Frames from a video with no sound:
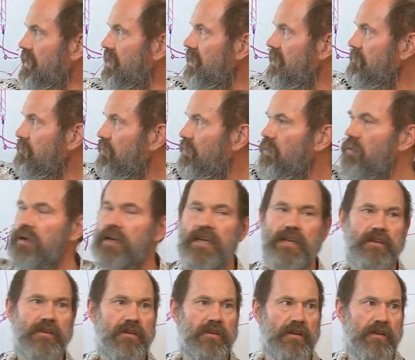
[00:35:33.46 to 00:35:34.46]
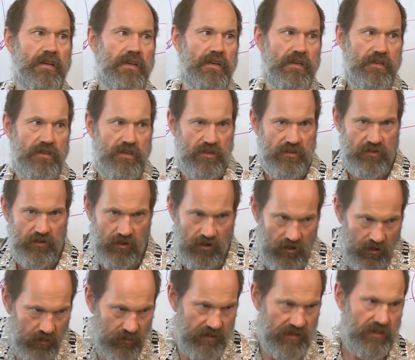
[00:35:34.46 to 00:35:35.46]
any point, just
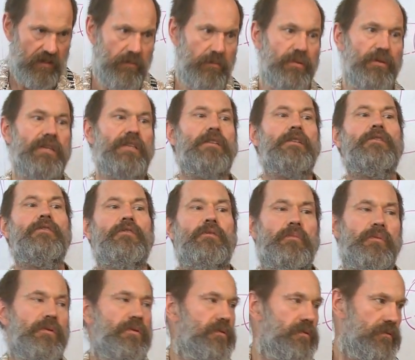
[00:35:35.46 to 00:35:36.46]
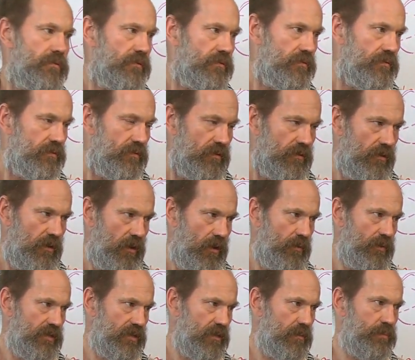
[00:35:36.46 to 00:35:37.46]
always complete the loop.
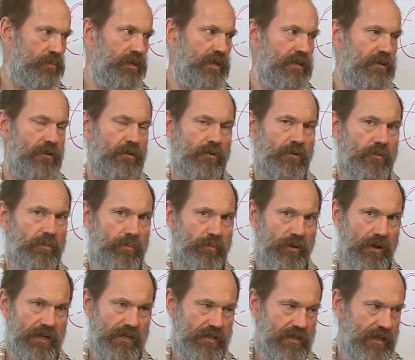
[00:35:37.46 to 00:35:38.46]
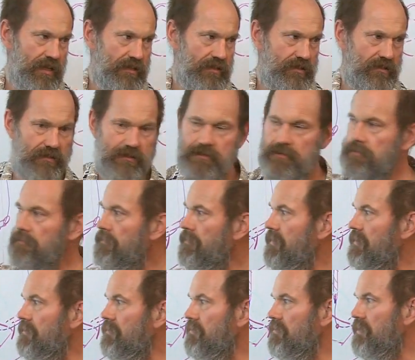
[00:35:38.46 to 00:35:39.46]
Always complete the whole process.
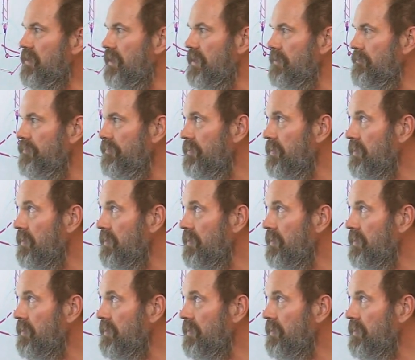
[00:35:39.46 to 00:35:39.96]
Okay?